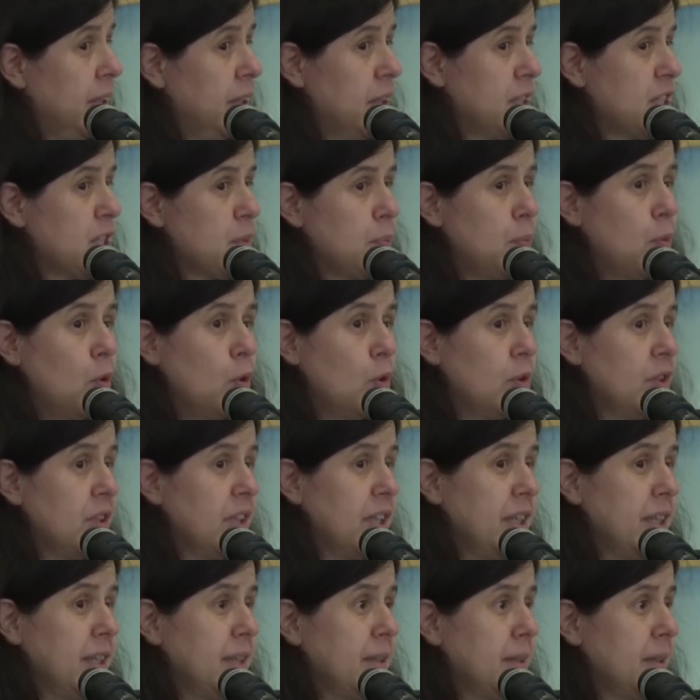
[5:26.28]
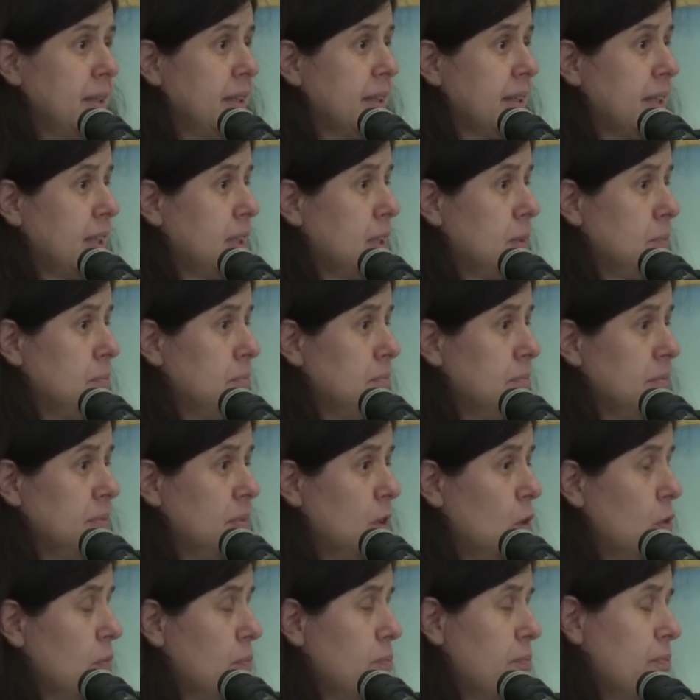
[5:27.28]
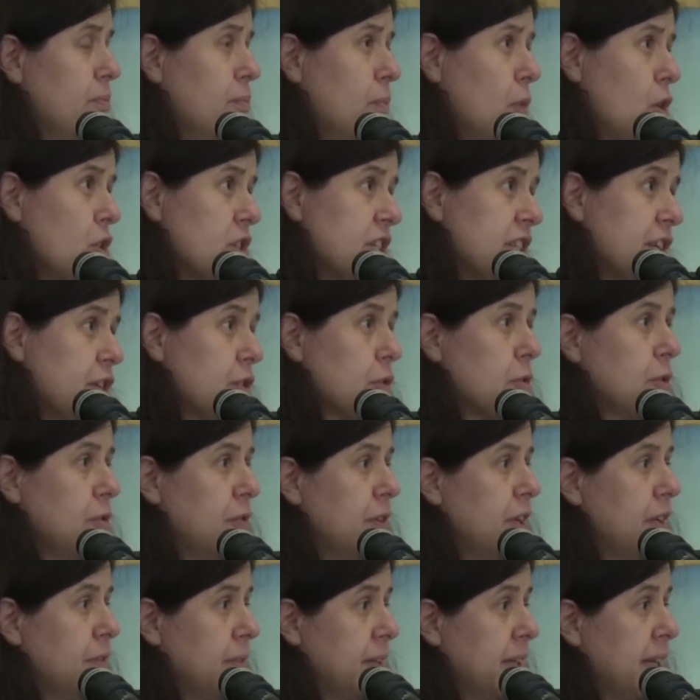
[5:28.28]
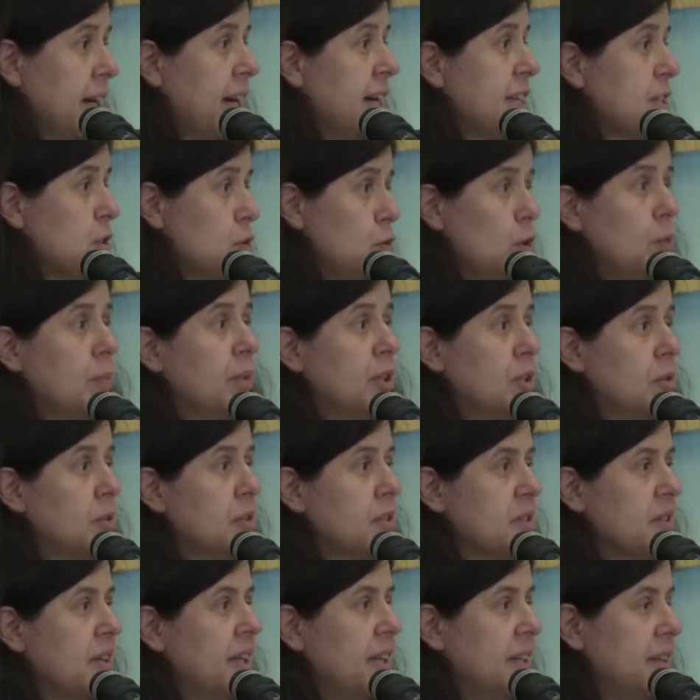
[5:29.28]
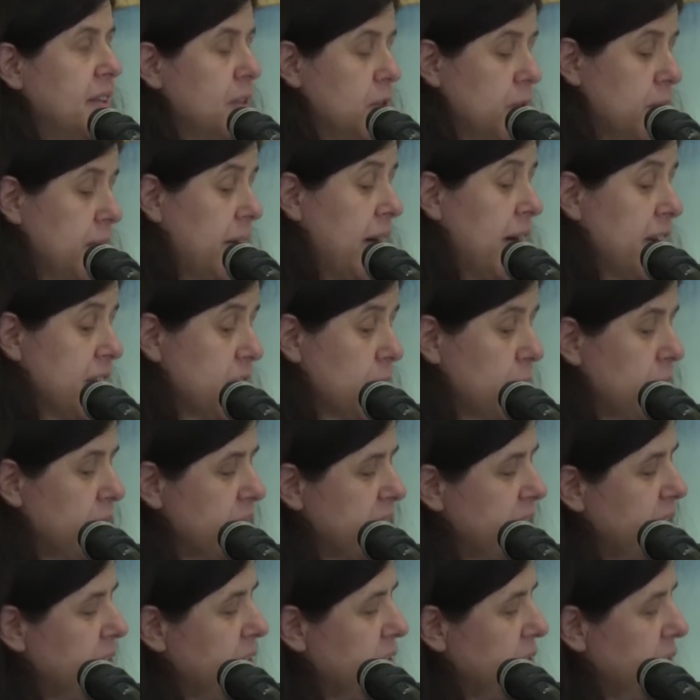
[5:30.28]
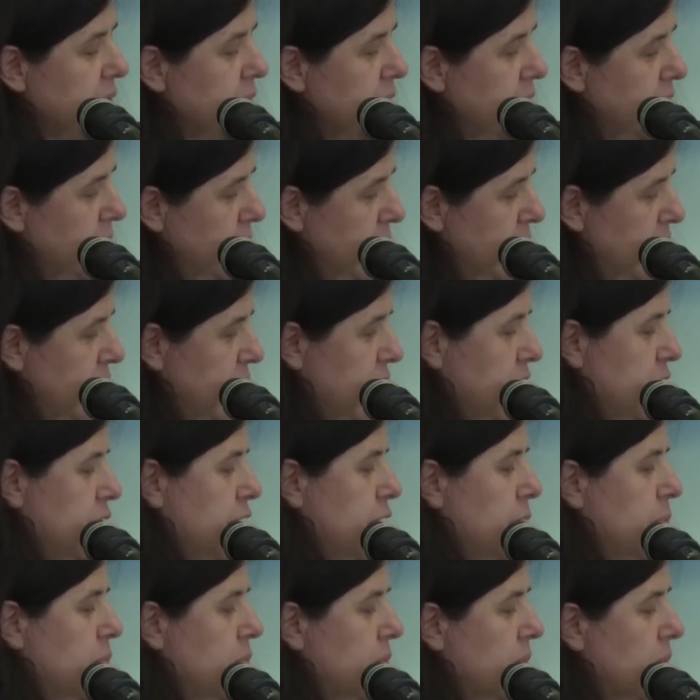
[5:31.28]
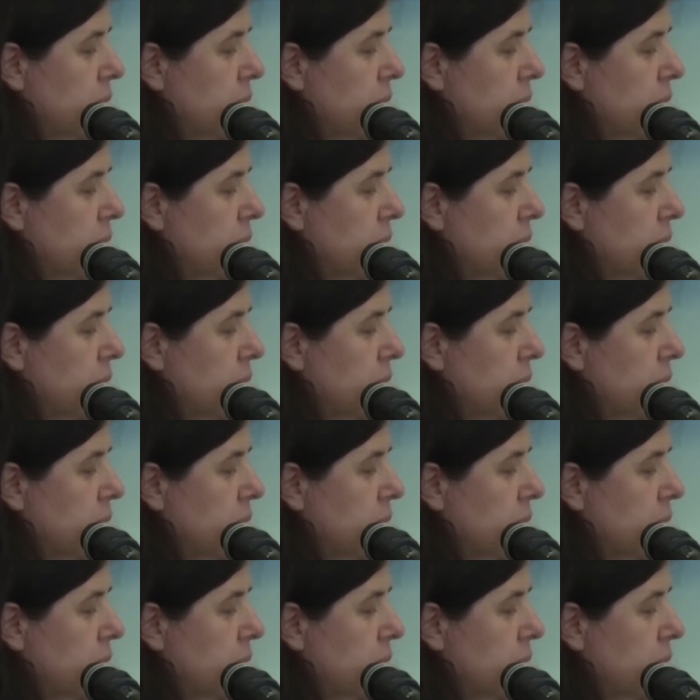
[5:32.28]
sporting, mostly through Fairfield High School, but also other high schools in the area.